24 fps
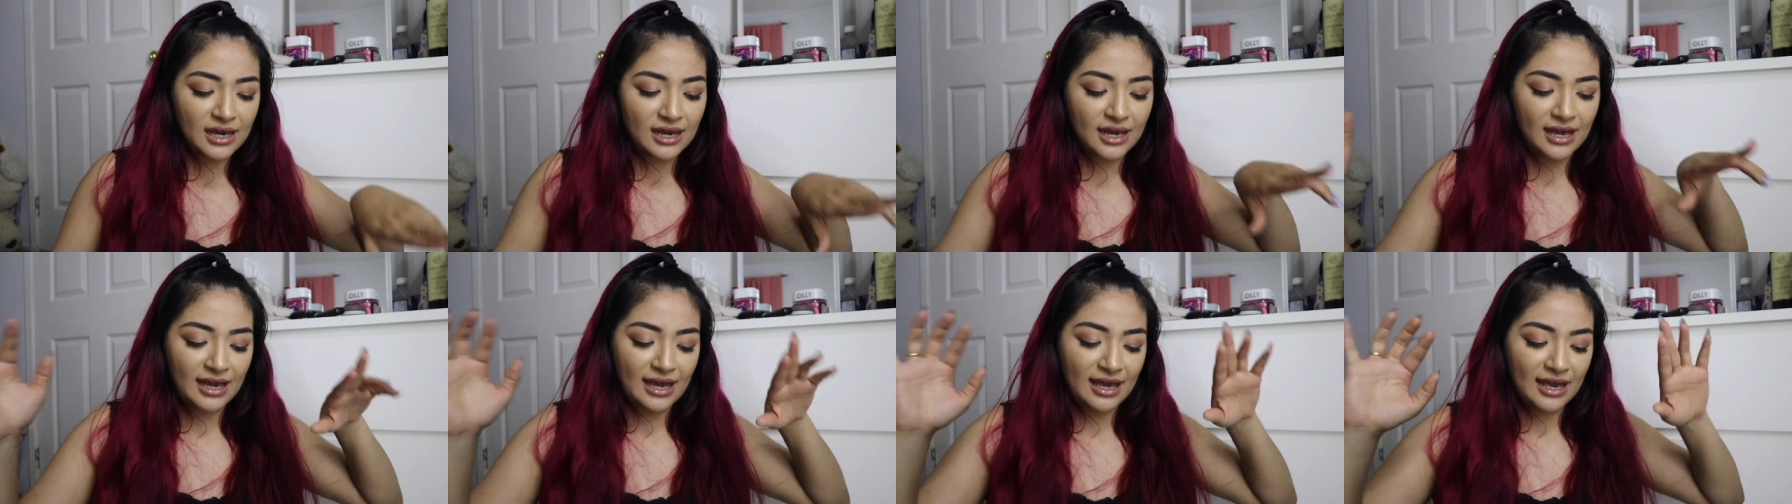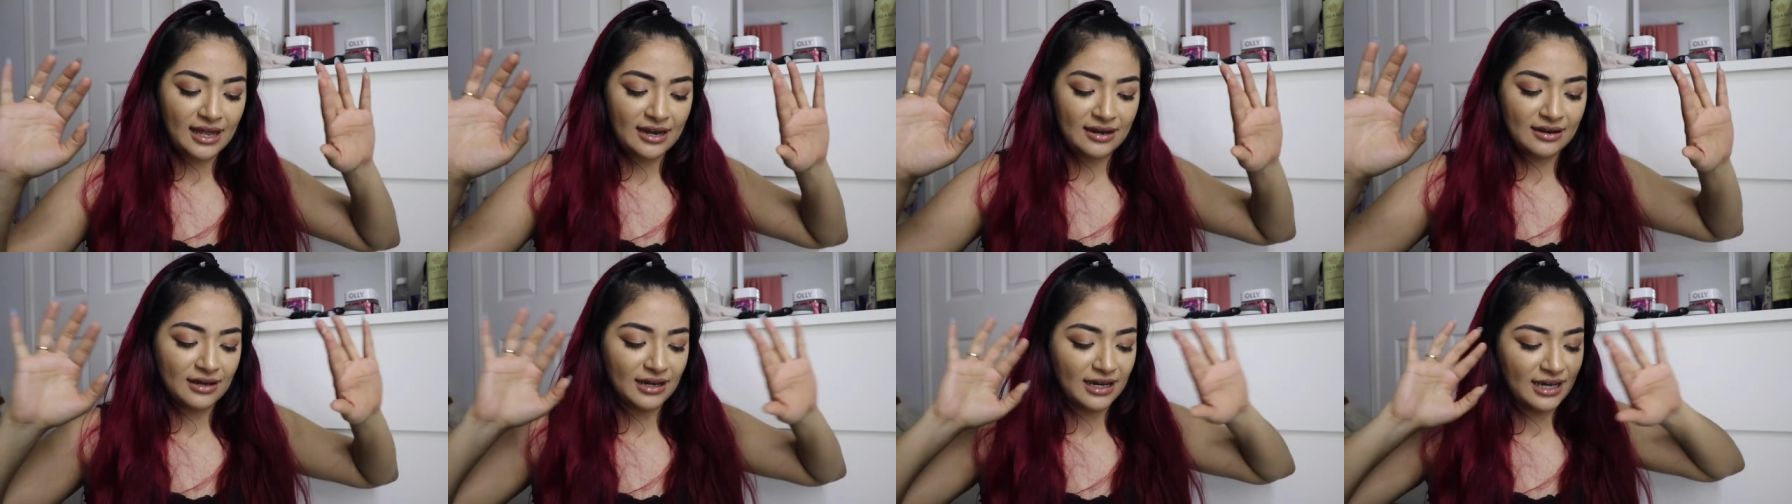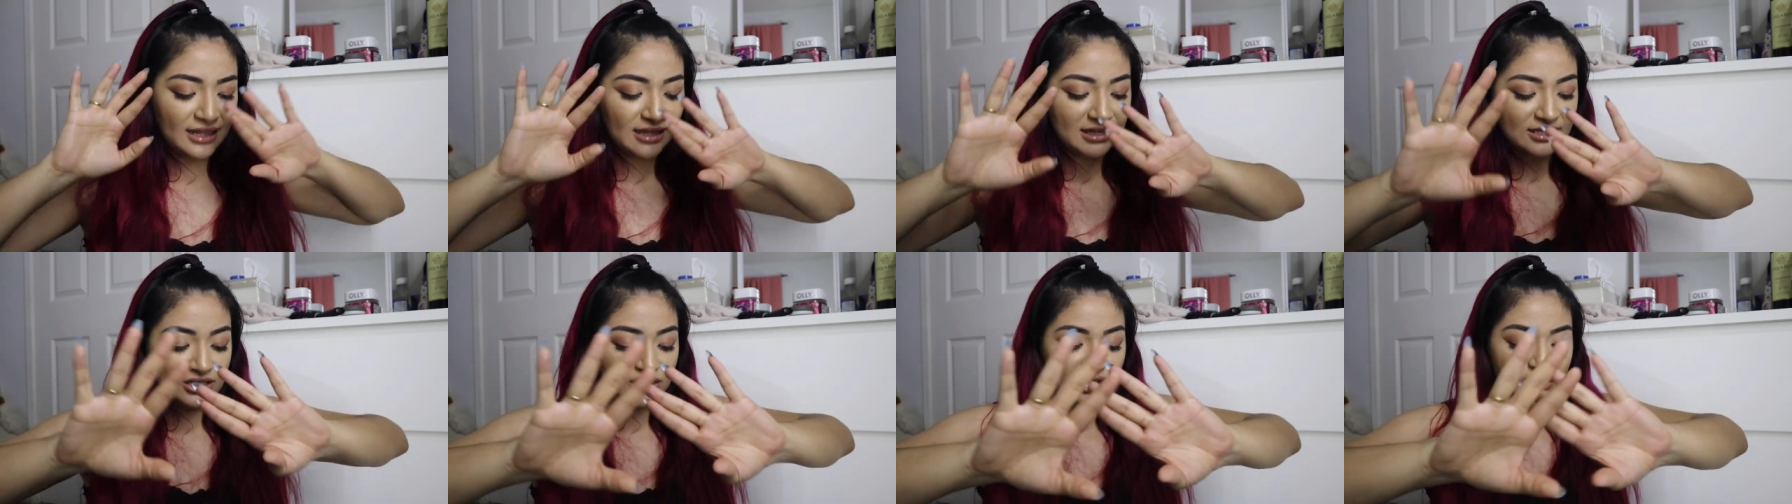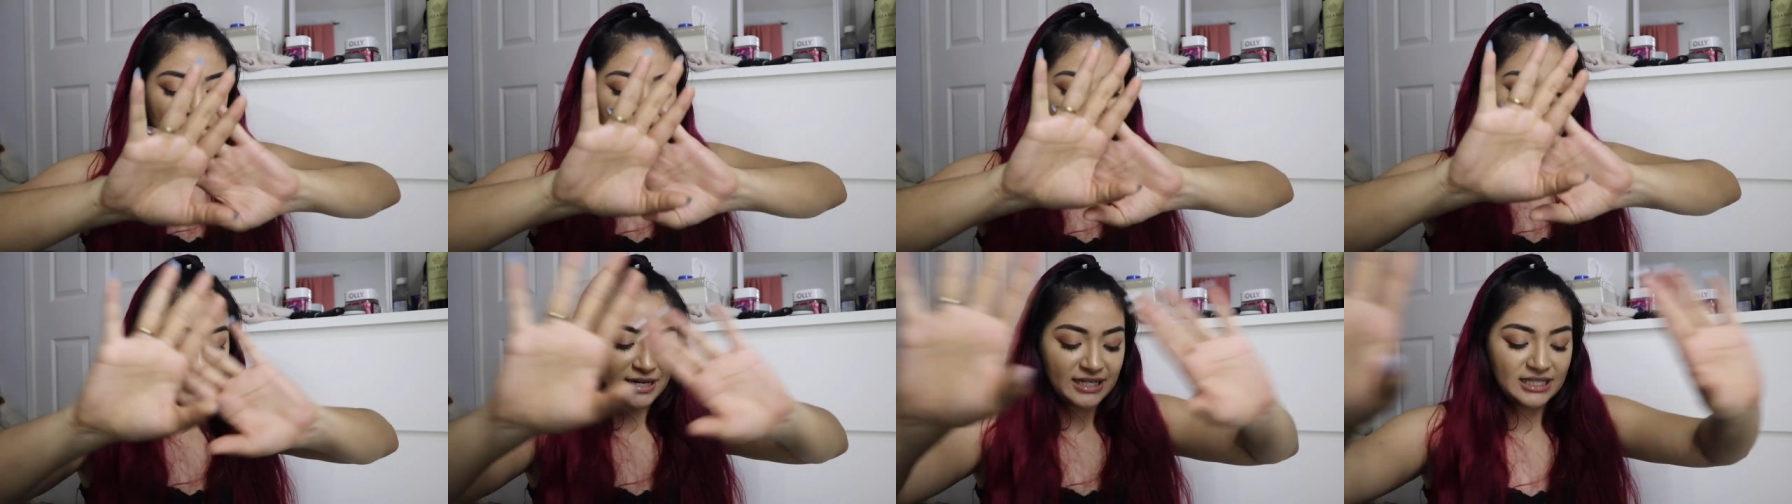and again this is
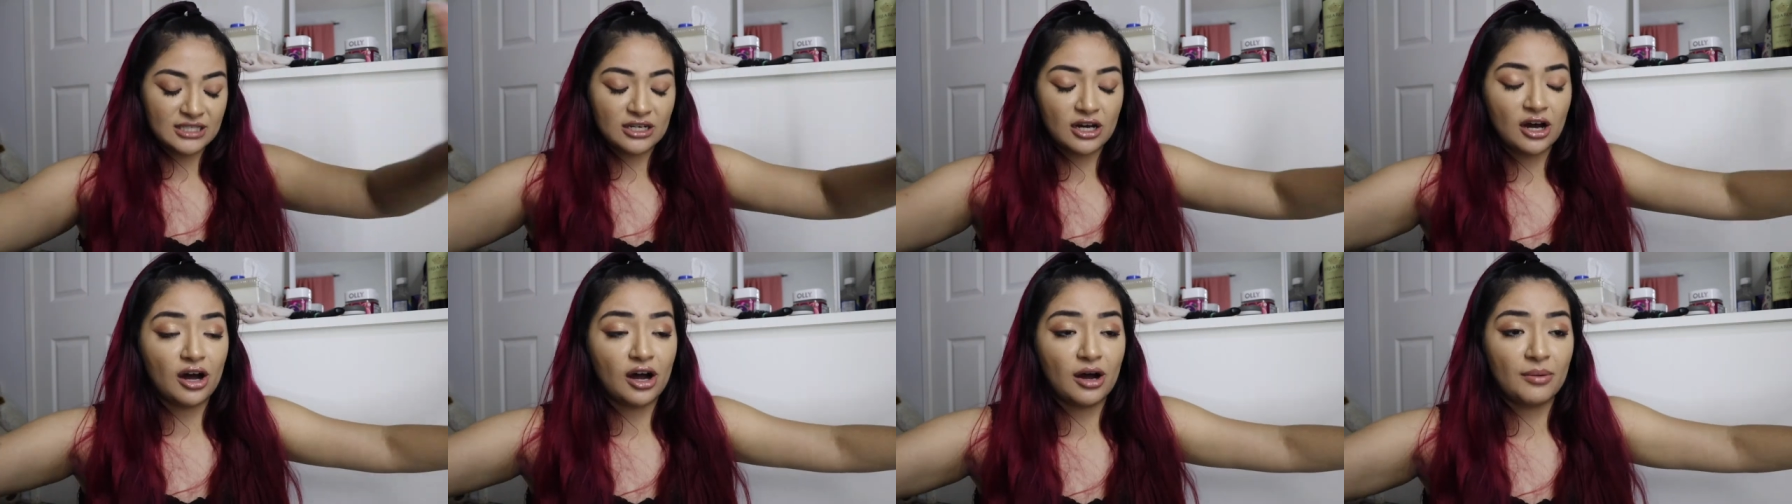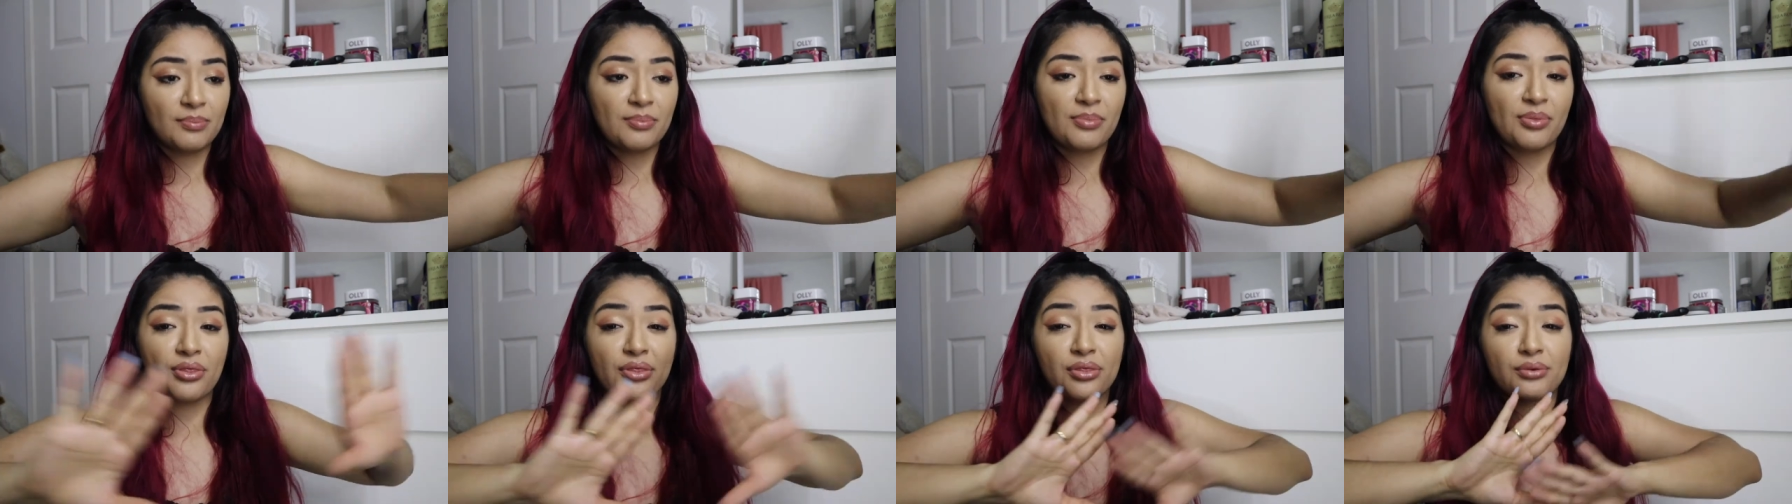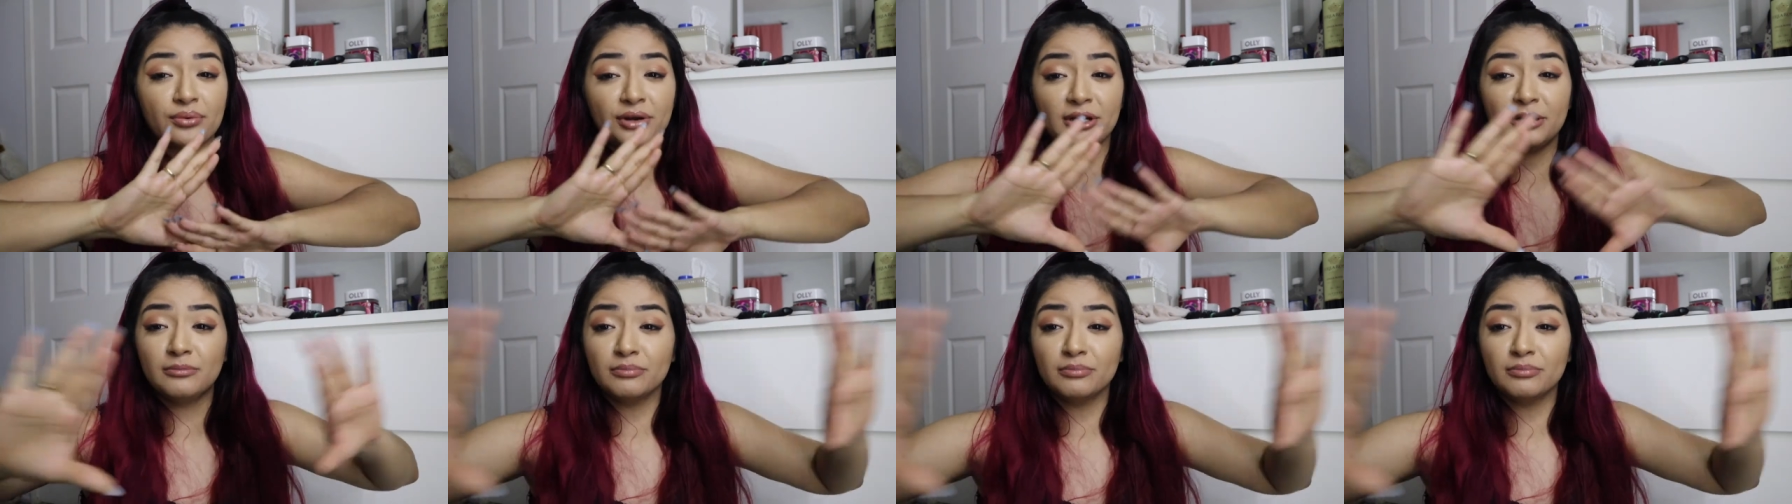just my top three